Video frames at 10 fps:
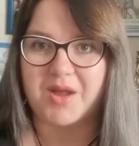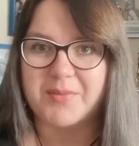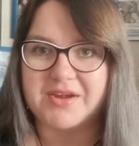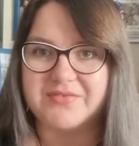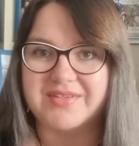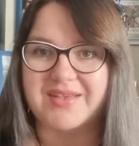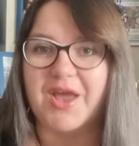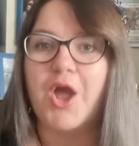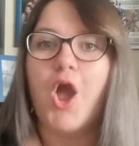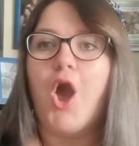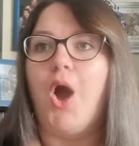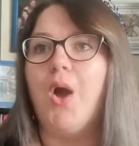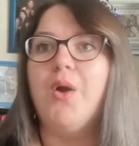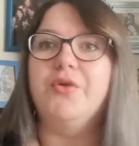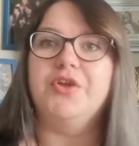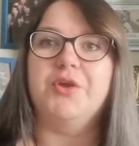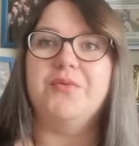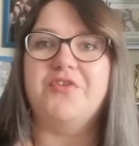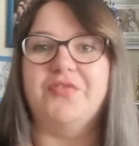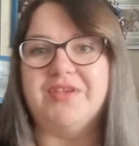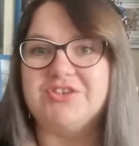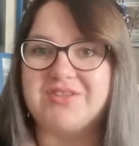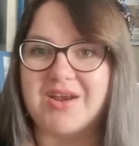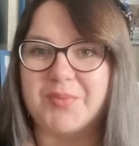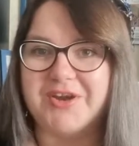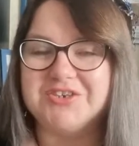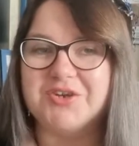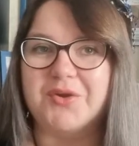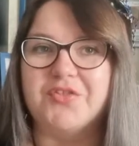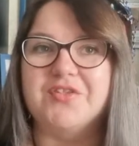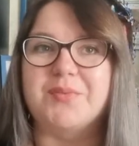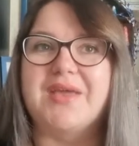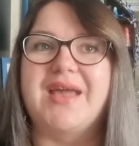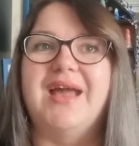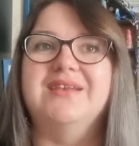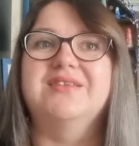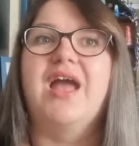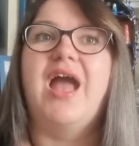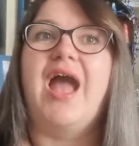are coming to visit. Oh, you know, we've got this celebration going on this weekend.